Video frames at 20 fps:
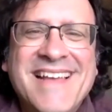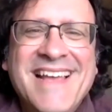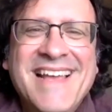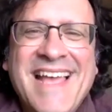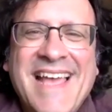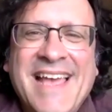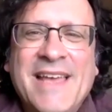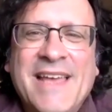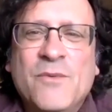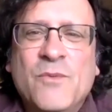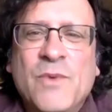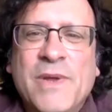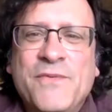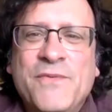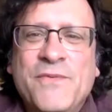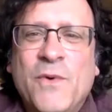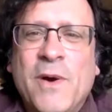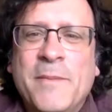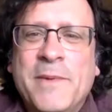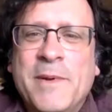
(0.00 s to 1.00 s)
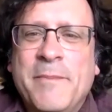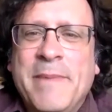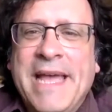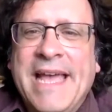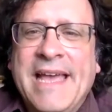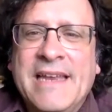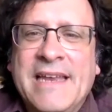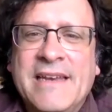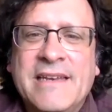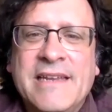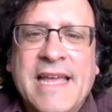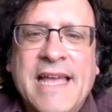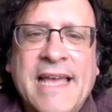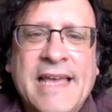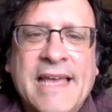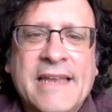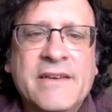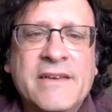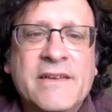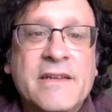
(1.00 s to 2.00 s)
And we formed a band,
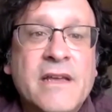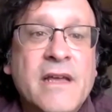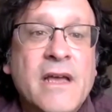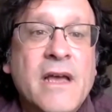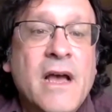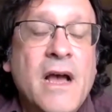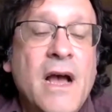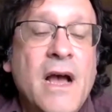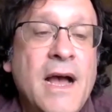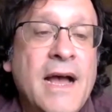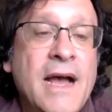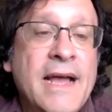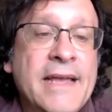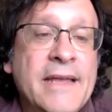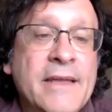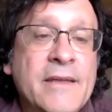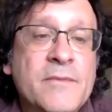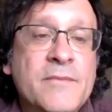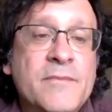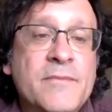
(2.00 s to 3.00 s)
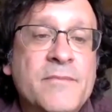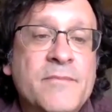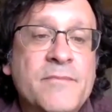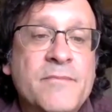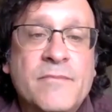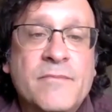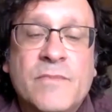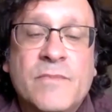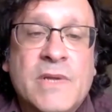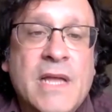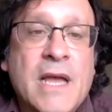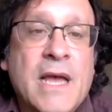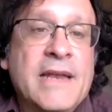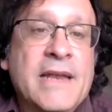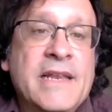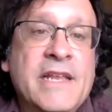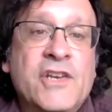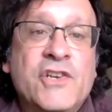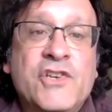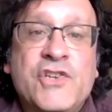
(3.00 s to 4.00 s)
and I
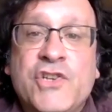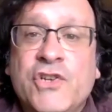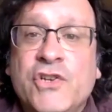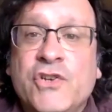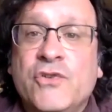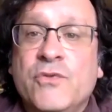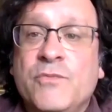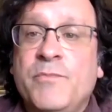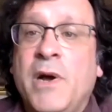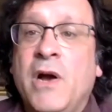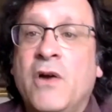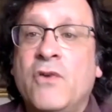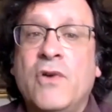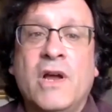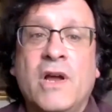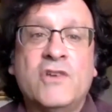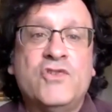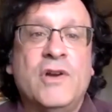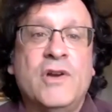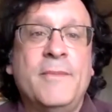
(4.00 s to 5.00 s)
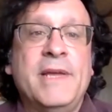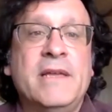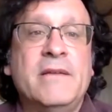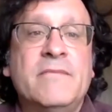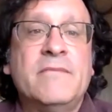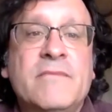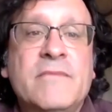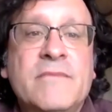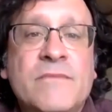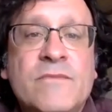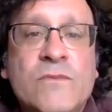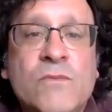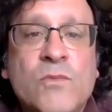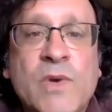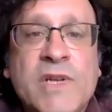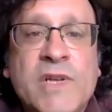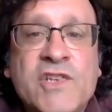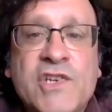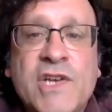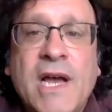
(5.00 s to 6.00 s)
got into punk rock drumming,
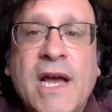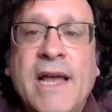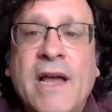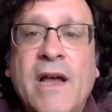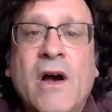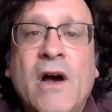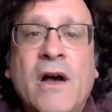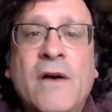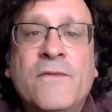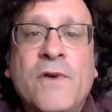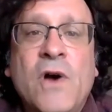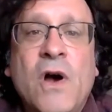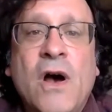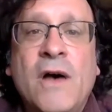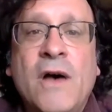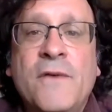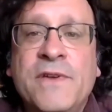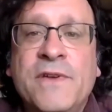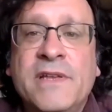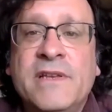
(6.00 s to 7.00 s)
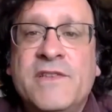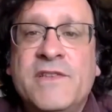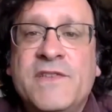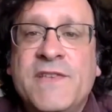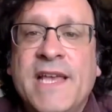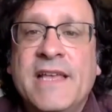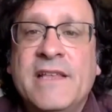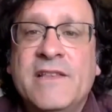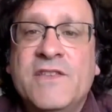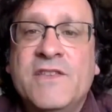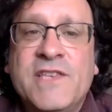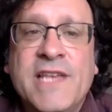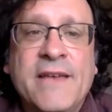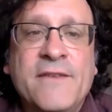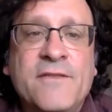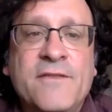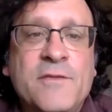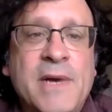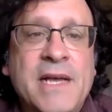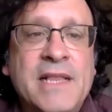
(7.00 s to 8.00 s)
which I have often said
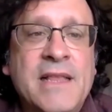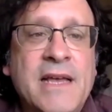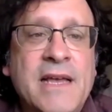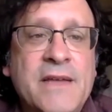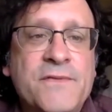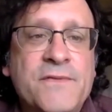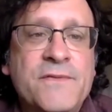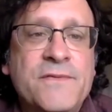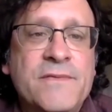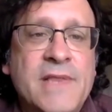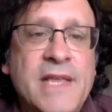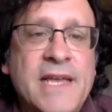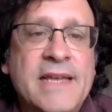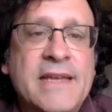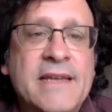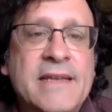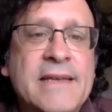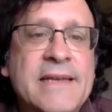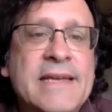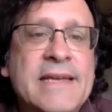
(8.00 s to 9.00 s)
saved my life. Like